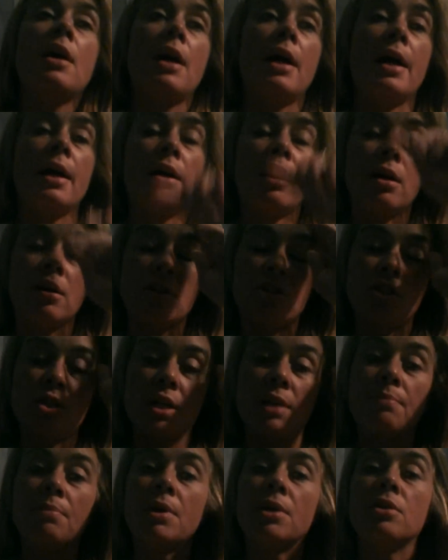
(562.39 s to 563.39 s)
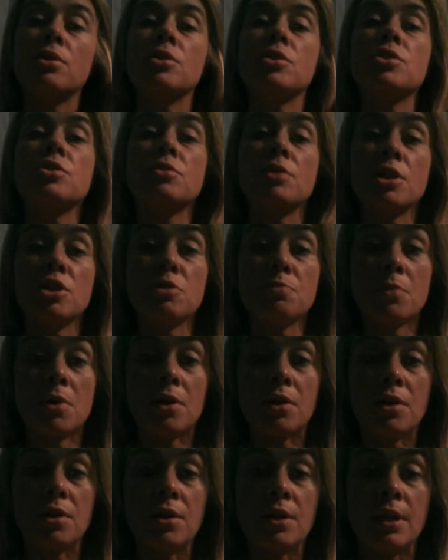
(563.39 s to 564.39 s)
I got Shea Butter stretch
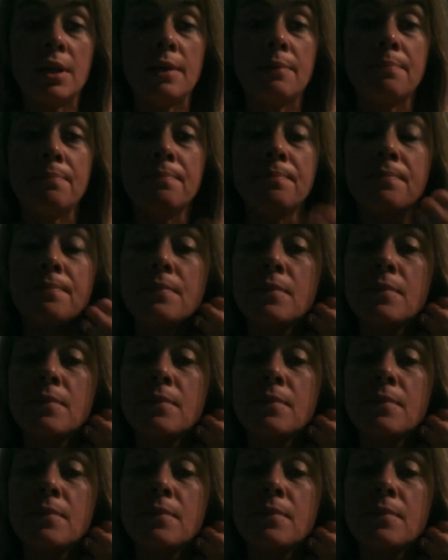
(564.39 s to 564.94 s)
mark cream.